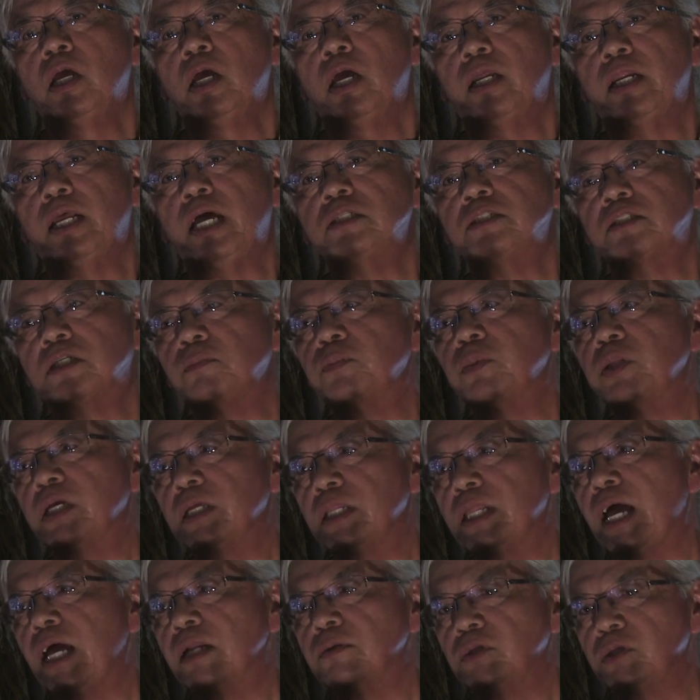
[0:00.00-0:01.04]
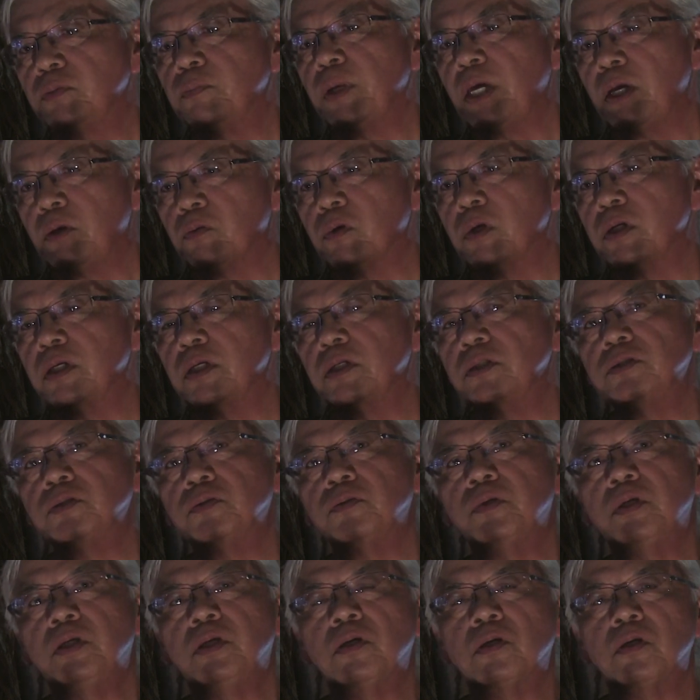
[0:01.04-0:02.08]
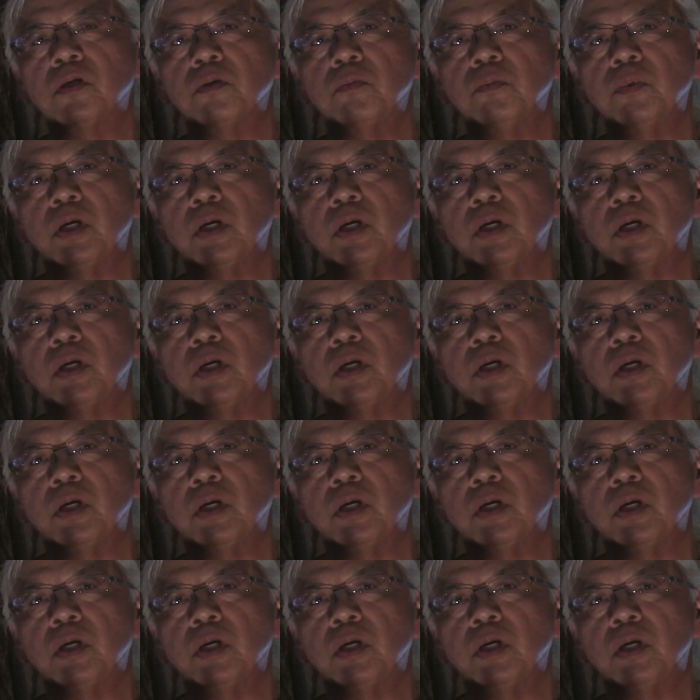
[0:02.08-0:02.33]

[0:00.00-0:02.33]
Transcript: And that's something that you may run into here.